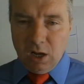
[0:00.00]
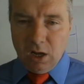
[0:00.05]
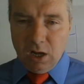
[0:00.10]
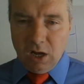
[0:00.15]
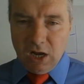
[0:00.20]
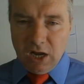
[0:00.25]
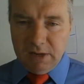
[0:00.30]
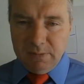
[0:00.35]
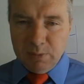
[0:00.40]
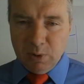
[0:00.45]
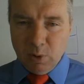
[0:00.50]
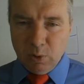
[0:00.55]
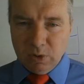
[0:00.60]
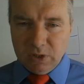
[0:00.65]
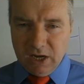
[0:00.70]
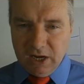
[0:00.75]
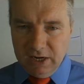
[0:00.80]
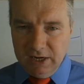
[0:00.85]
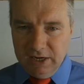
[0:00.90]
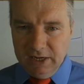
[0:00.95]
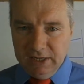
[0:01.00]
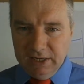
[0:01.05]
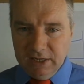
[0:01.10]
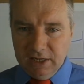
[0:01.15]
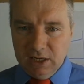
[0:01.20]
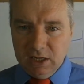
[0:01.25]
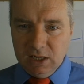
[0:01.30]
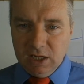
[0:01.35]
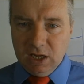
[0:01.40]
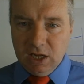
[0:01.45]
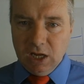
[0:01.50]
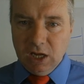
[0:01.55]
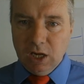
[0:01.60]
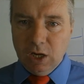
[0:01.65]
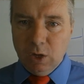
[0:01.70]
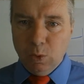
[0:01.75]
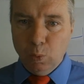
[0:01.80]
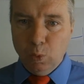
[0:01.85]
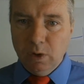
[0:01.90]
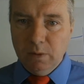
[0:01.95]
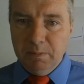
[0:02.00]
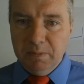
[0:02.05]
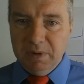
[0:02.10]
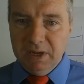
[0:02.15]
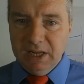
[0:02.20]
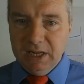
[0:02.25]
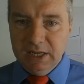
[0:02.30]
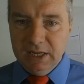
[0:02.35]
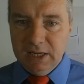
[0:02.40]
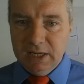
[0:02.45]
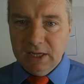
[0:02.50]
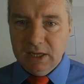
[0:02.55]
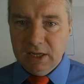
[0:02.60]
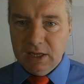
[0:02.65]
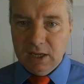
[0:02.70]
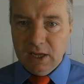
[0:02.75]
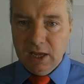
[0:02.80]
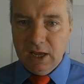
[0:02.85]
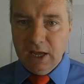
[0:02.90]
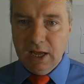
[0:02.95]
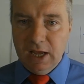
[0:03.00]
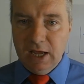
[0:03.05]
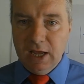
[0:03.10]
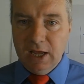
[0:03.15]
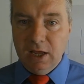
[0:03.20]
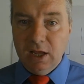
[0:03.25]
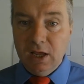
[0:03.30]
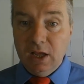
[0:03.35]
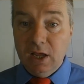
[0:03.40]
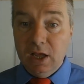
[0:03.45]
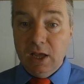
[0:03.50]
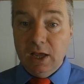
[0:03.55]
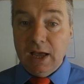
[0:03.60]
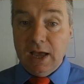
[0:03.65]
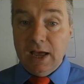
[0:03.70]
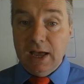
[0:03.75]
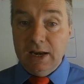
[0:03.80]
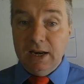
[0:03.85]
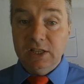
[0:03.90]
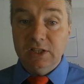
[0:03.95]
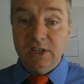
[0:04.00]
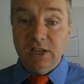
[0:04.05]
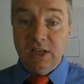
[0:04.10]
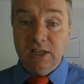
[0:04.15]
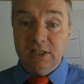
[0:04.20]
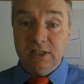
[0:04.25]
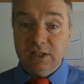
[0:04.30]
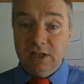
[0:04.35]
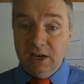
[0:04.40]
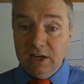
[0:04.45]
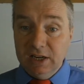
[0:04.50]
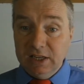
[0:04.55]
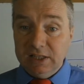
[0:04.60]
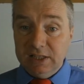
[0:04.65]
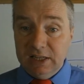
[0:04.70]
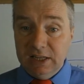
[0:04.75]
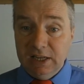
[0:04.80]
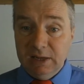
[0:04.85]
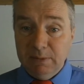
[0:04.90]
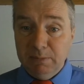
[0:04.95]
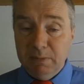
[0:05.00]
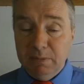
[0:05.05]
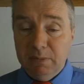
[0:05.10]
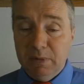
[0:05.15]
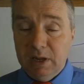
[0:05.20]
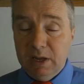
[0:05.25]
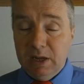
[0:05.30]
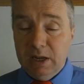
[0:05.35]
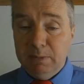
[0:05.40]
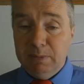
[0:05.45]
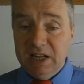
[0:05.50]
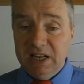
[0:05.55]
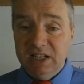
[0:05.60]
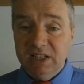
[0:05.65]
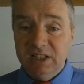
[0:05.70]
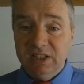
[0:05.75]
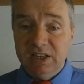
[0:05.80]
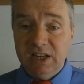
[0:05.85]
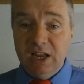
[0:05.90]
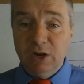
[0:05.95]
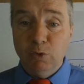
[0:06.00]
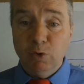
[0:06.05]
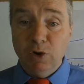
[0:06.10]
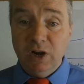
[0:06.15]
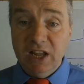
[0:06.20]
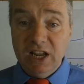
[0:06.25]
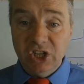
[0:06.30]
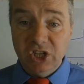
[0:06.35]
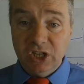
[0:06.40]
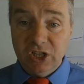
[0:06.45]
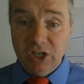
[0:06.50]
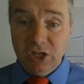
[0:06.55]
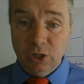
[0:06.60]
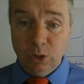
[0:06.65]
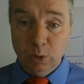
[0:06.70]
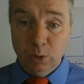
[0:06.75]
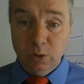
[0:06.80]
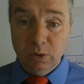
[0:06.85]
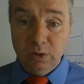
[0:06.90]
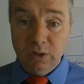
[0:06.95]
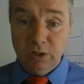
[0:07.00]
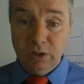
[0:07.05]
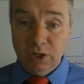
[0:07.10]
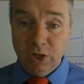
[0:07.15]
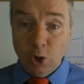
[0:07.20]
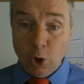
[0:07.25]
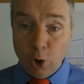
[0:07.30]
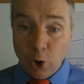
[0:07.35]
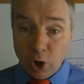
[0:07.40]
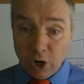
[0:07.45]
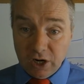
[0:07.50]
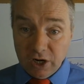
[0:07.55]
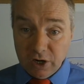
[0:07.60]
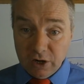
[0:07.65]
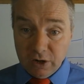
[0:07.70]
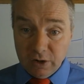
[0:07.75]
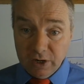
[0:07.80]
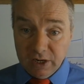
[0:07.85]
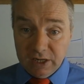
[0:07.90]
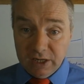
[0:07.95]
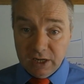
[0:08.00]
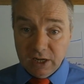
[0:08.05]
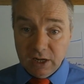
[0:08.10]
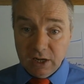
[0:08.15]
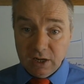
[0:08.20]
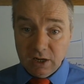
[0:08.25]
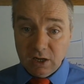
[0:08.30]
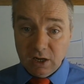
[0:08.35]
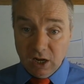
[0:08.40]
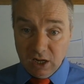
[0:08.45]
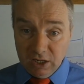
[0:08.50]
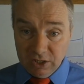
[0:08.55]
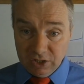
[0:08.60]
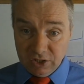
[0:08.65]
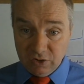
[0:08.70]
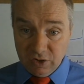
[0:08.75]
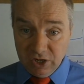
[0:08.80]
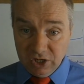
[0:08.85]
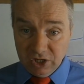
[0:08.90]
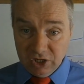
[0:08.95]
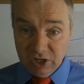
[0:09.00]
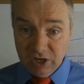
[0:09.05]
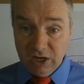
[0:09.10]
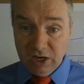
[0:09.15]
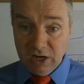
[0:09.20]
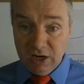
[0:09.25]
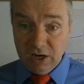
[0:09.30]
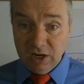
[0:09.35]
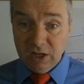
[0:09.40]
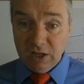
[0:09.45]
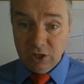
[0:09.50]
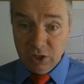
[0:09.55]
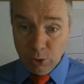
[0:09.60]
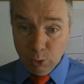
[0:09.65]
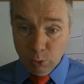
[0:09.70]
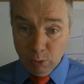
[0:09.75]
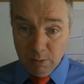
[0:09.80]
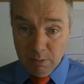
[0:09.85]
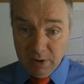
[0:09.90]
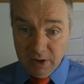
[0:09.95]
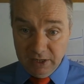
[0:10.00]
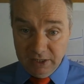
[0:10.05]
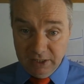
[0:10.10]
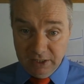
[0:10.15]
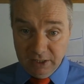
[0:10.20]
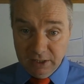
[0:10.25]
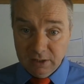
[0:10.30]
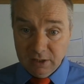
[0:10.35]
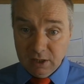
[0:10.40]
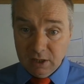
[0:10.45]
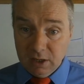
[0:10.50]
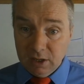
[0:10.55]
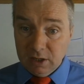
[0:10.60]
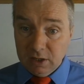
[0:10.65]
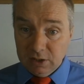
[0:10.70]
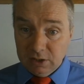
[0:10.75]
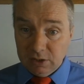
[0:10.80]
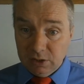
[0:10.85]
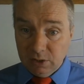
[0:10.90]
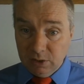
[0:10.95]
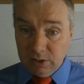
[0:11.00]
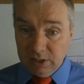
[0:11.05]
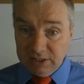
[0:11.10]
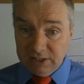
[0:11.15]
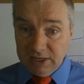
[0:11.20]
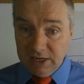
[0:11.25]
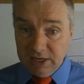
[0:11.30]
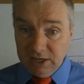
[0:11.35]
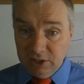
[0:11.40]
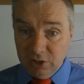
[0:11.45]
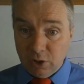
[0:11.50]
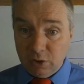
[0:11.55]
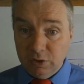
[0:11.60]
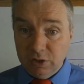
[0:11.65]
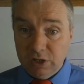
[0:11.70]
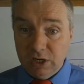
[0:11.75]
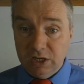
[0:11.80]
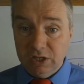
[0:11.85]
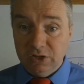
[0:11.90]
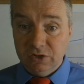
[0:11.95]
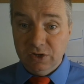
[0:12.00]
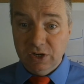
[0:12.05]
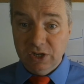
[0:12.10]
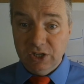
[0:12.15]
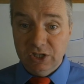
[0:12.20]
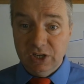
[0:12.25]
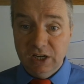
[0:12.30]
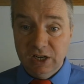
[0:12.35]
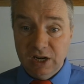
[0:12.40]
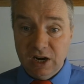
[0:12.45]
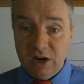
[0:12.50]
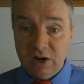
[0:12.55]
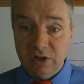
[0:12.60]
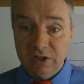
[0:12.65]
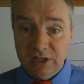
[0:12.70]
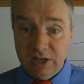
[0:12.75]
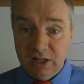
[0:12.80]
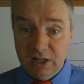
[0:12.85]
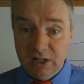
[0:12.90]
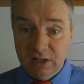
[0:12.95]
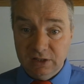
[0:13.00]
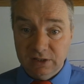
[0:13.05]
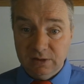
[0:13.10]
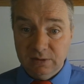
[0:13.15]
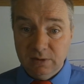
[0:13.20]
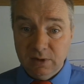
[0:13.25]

hypotonic would be, and its tonicity means in relation to the ordinary concentration in the human body. So let's say the ordinary concentration in our cells.